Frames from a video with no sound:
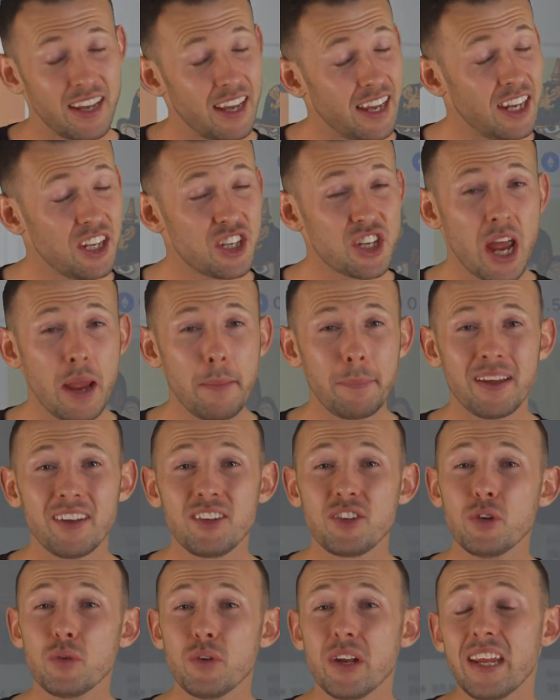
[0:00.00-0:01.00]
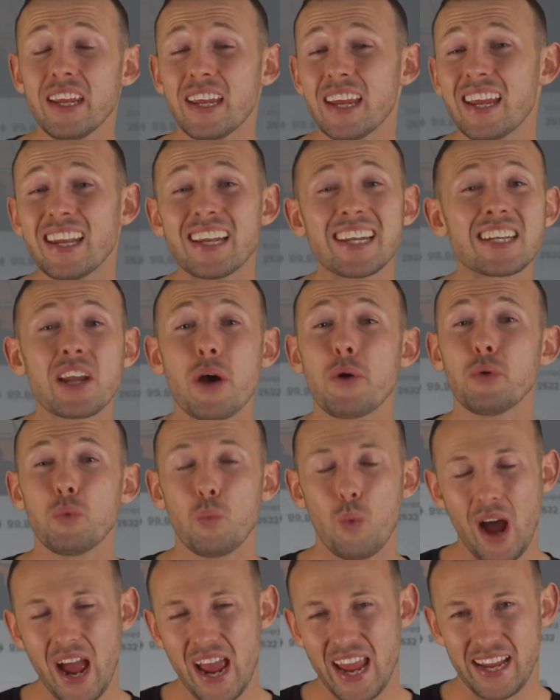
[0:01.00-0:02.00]
Each ape is unique in its own
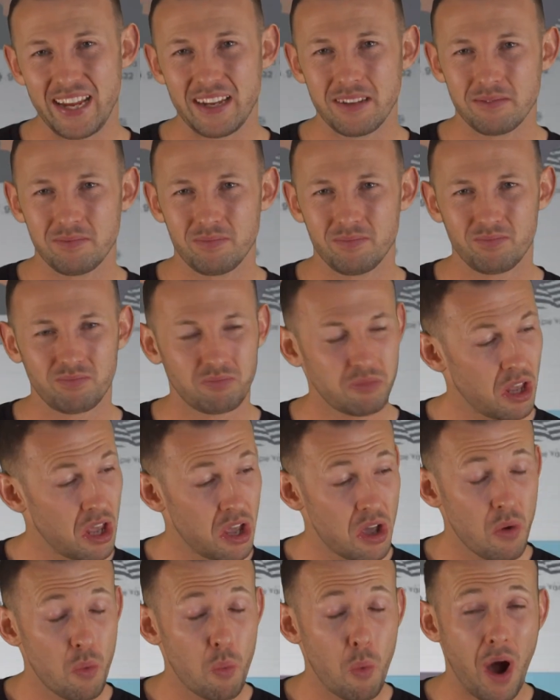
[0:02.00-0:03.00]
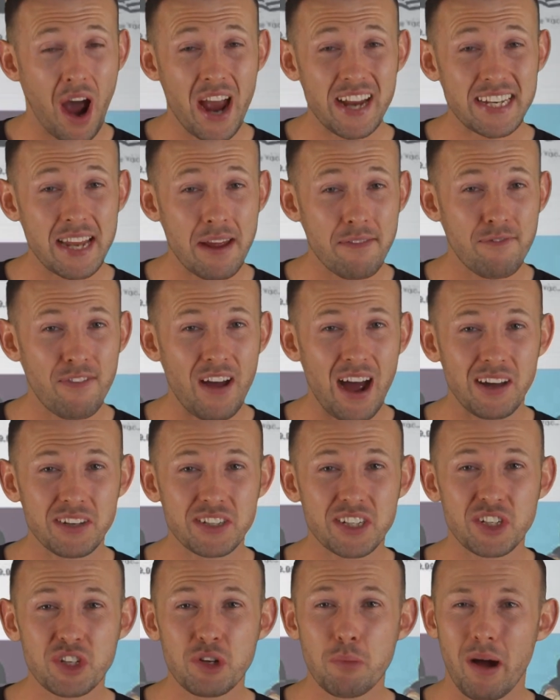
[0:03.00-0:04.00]
way. Why
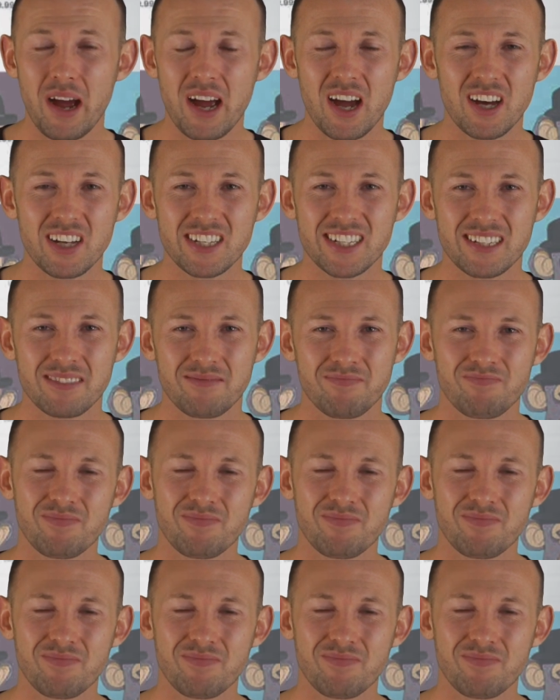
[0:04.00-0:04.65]
10,000, you might ask?